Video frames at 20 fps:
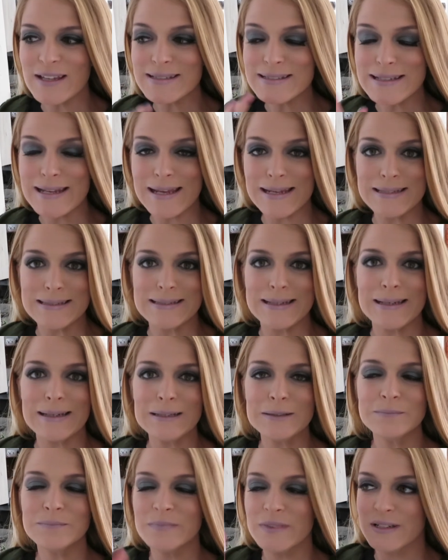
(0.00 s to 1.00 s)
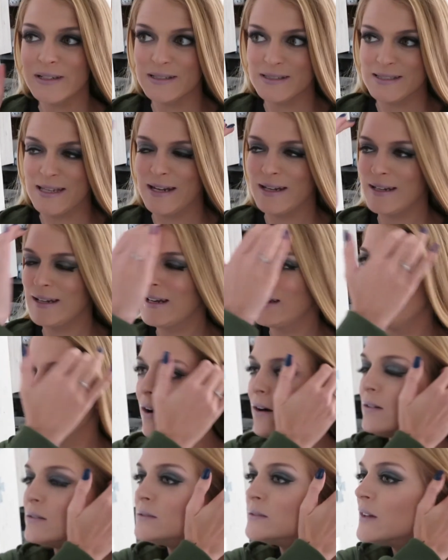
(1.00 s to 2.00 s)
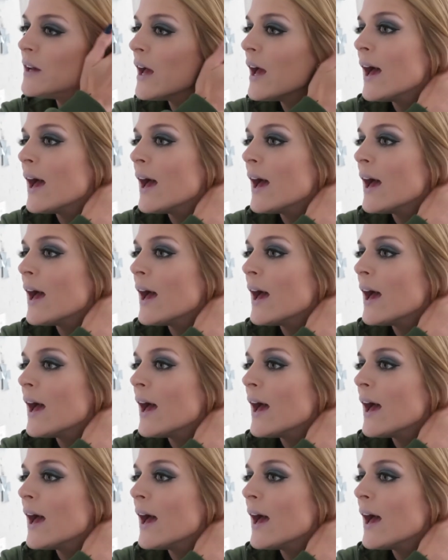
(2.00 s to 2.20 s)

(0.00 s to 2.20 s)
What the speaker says: Later, it is Saturday now,